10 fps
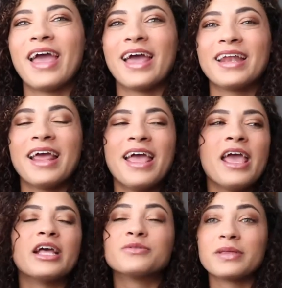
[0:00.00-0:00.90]
and
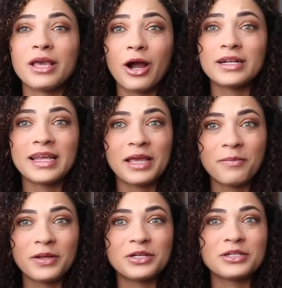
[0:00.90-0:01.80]
it's really hard taking
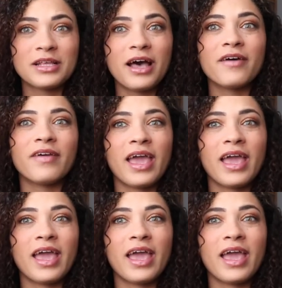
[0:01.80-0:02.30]
pictures of